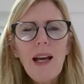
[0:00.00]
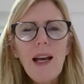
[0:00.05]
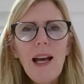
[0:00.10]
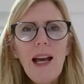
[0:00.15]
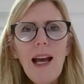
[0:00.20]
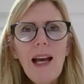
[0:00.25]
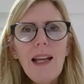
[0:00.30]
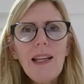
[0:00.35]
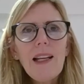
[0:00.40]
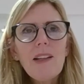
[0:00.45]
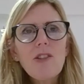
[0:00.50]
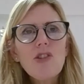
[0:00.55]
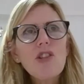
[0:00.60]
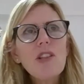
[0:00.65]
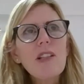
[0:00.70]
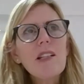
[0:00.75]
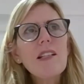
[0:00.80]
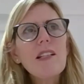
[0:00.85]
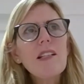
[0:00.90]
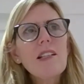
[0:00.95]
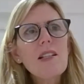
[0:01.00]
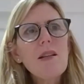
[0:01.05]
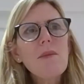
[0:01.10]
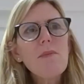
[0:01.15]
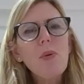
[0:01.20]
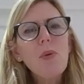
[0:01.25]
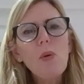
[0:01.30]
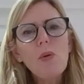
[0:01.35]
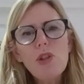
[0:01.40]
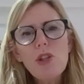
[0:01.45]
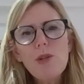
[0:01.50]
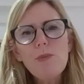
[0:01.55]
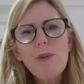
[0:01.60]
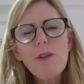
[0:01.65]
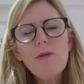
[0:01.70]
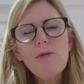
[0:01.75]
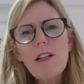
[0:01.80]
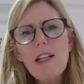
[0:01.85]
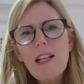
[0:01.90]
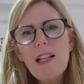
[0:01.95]
And actually, it's important to be
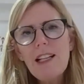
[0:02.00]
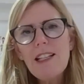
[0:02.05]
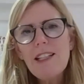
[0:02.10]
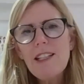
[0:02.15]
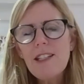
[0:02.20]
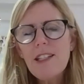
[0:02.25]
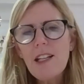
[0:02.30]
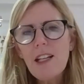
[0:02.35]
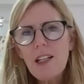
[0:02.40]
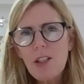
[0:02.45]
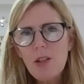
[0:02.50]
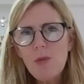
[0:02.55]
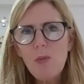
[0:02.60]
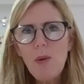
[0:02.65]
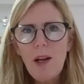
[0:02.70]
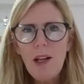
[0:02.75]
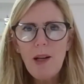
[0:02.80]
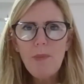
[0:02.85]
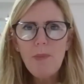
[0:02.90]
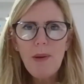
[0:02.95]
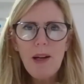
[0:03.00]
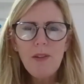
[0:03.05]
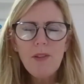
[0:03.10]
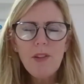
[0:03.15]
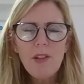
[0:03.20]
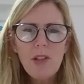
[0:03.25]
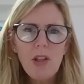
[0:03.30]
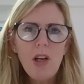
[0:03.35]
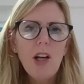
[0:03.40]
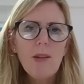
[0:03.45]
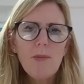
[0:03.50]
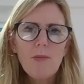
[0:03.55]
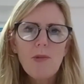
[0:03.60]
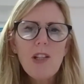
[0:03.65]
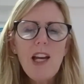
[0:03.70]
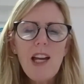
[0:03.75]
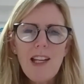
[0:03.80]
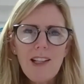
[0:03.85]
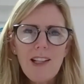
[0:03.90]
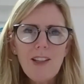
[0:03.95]
realistic as well about the time
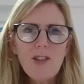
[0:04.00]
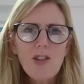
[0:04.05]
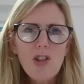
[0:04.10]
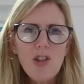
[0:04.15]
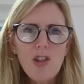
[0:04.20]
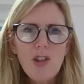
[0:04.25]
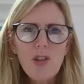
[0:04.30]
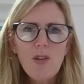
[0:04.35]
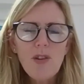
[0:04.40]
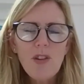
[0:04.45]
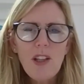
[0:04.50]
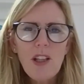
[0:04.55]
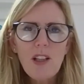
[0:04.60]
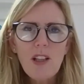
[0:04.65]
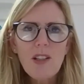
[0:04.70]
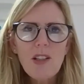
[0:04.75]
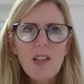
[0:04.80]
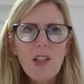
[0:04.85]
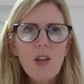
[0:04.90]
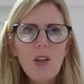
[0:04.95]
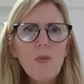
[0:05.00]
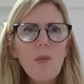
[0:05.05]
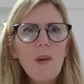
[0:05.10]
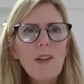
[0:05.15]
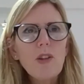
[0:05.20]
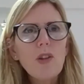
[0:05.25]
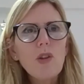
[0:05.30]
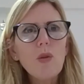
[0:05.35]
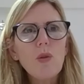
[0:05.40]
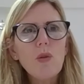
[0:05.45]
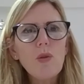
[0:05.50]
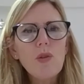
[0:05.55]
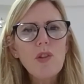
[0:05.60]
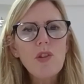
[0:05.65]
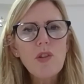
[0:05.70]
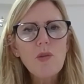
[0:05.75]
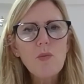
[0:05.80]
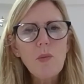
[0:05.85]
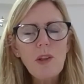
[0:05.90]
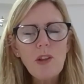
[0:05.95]
taken to do things. So when you're
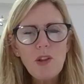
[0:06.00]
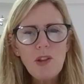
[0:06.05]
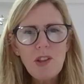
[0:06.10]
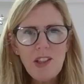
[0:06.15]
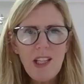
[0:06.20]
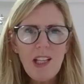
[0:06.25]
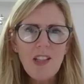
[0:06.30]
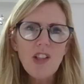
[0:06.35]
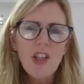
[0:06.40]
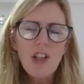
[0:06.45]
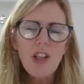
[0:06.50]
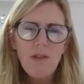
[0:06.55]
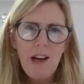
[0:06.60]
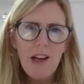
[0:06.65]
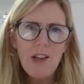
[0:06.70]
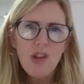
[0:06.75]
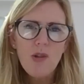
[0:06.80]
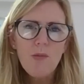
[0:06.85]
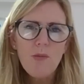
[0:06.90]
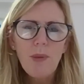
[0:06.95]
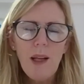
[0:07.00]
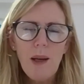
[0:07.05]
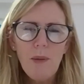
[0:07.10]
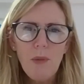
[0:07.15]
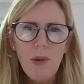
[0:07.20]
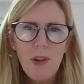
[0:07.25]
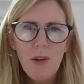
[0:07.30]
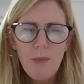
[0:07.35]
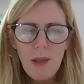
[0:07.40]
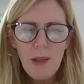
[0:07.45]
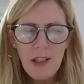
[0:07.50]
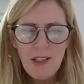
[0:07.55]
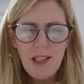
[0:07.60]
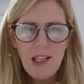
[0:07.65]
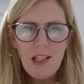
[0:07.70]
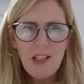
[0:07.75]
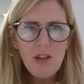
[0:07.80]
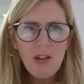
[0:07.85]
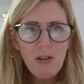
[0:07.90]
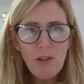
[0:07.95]
setting your action plan with the
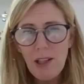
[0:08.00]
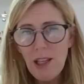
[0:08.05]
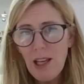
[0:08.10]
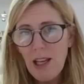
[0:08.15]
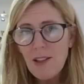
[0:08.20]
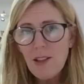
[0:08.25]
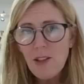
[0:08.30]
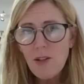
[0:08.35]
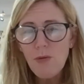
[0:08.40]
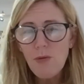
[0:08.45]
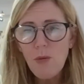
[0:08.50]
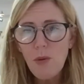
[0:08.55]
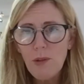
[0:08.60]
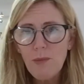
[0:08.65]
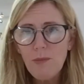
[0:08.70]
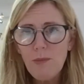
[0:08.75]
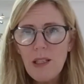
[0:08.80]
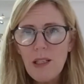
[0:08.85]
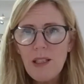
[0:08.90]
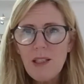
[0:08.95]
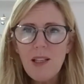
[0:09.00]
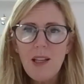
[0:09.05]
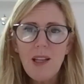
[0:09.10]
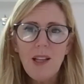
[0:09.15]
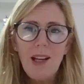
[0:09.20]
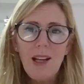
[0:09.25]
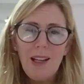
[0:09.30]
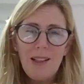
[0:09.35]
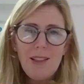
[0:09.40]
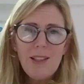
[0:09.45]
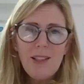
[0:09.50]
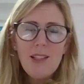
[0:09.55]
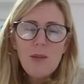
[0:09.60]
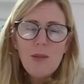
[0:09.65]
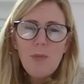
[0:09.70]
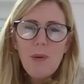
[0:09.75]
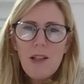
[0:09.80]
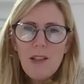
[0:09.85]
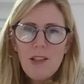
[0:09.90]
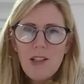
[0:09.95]
mediator at the end of one meeting,
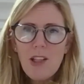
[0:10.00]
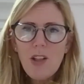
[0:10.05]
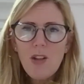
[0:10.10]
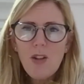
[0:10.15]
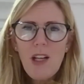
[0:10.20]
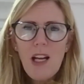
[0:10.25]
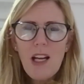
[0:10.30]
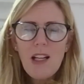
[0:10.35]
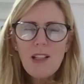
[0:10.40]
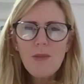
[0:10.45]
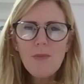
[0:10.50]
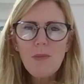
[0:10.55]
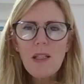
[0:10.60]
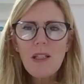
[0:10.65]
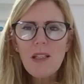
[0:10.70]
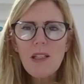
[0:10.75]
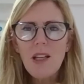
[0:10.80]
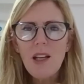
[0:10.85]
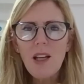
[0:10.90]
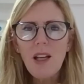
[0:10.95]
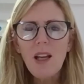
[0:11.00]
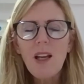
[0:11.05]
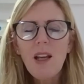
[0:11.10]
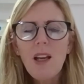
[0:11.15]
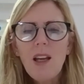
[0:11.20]
anticipating your next meeting,